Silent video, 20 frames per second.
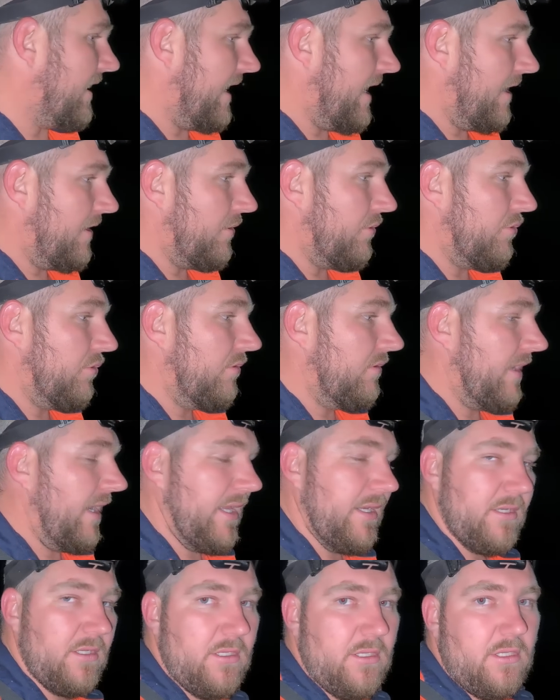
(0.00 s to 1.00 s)
down and do
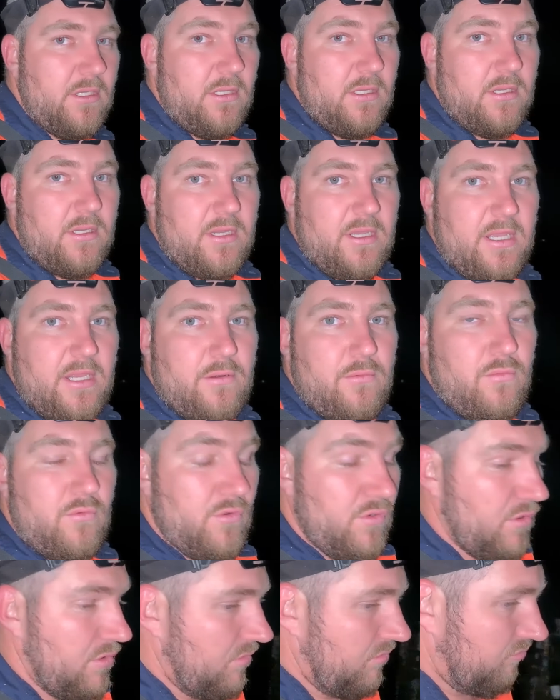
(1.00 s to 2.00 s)
that,
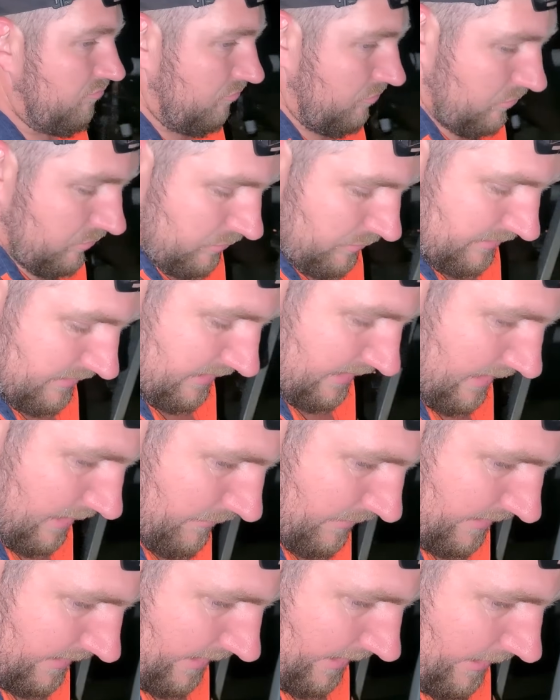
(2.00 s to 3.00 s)
and we'll see
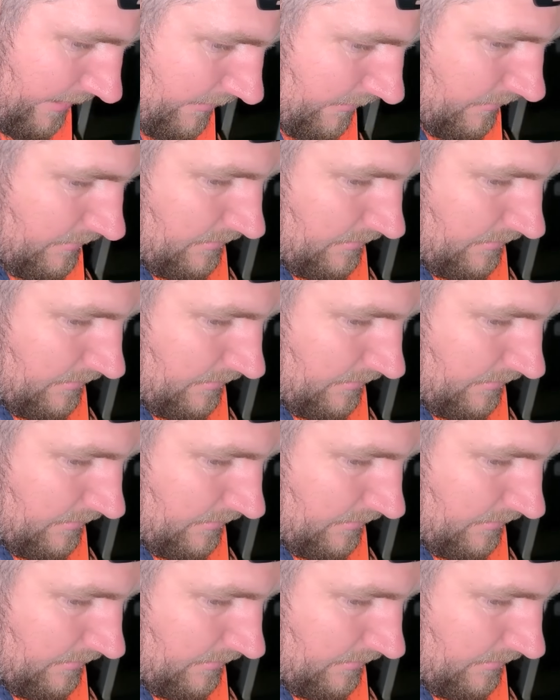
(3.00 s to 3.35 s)
how we go.